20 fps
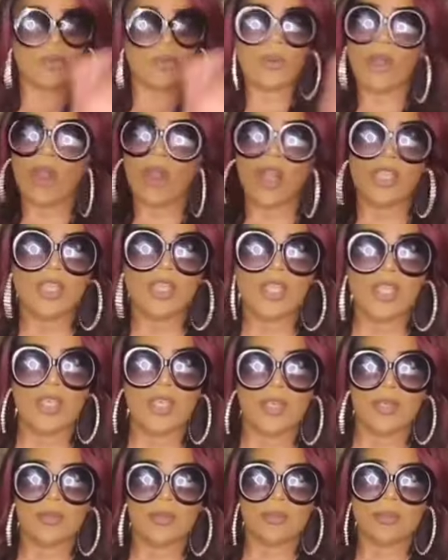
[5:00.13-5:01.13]
you are
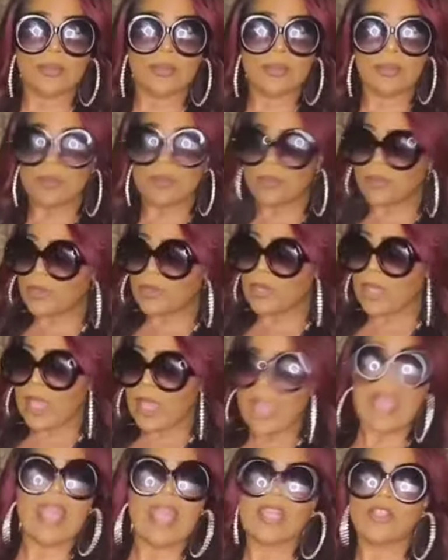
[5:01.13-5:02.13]
too
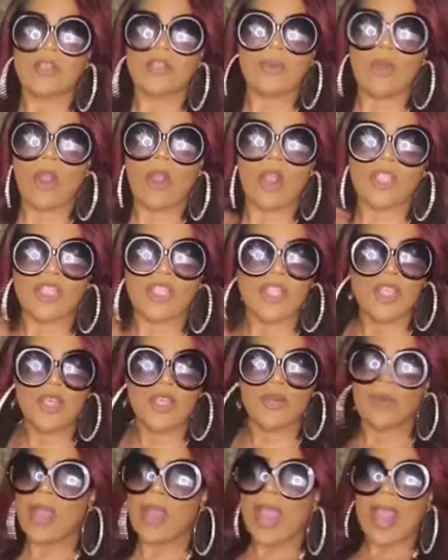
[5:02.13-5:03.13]
and you are
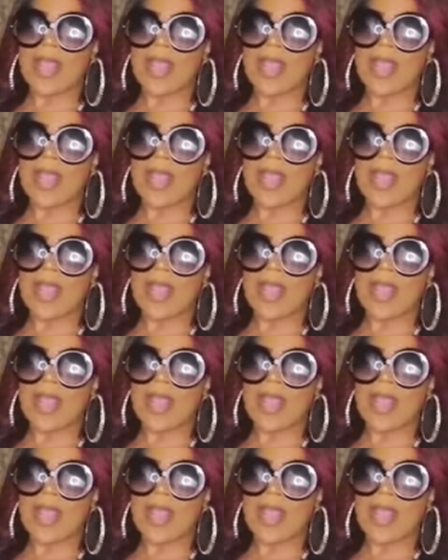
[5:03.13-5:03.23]
too.